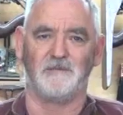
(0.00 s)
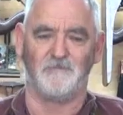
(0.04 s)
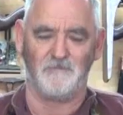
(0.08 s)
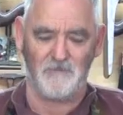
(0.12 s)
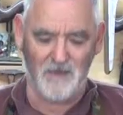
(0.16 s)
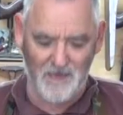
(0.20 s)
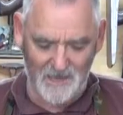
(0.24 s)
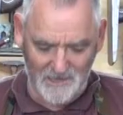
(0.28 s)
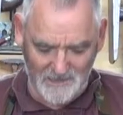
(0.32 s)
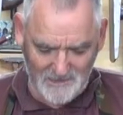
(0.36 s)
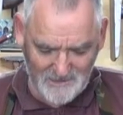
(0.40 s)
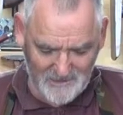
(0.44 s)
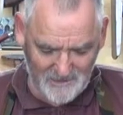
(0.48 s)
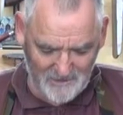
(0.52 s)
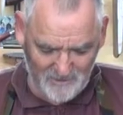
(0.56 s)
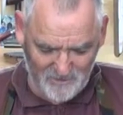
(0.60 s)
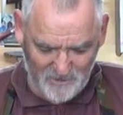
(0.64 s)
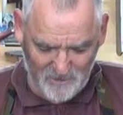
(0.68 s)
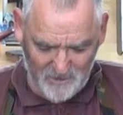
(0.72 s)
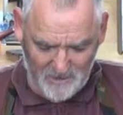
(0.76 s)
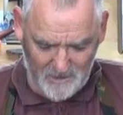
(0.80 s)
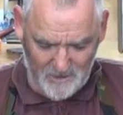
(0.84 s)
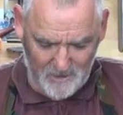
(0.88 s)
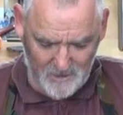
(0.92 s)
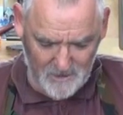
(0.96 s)
amazing
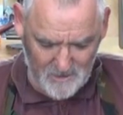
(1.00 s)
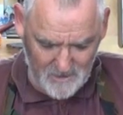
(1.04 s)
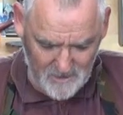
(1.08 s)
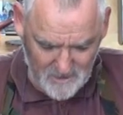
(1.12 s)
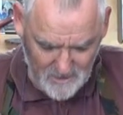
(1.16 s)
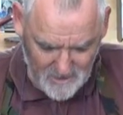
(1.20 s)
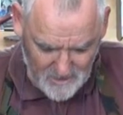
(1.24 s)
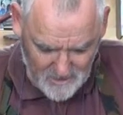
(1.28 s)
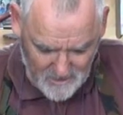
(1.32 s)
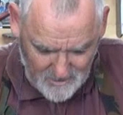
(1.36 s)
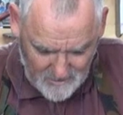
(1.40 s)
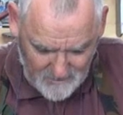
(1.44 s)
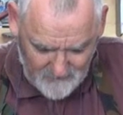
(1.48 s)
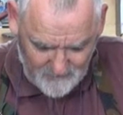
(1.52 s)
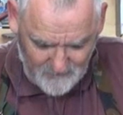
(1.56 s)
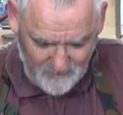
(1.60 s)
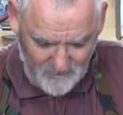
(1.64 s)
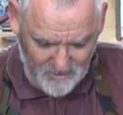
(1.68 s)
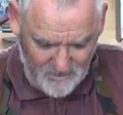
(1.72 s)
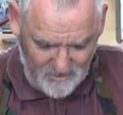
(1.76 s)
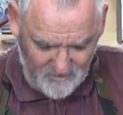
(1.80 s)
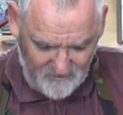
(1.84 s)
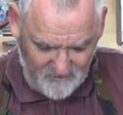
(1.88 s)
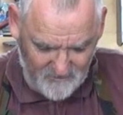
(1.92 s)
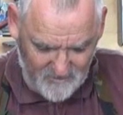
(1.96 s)
thing
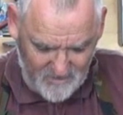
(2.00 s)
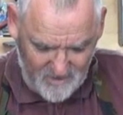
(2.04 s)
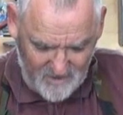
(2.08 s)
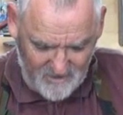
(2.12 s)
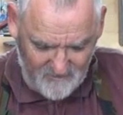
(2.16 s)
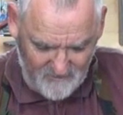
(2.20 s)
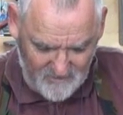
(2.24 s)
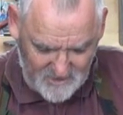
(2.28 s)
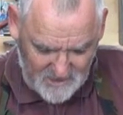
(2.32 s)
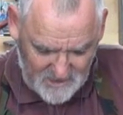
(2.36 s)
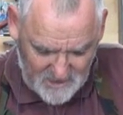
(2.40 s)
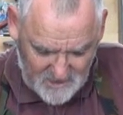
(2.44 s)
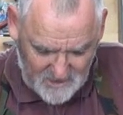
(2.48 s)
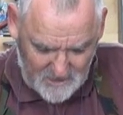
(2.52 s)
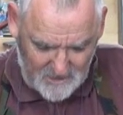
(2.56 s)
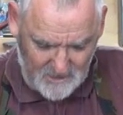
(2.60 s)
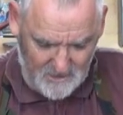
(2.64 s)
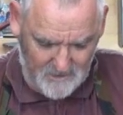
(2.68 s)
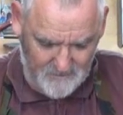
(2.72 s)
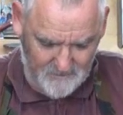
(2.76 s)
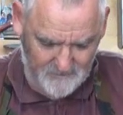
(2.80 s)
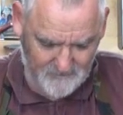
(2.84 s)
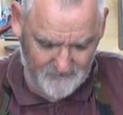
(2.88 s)
you've ever seen?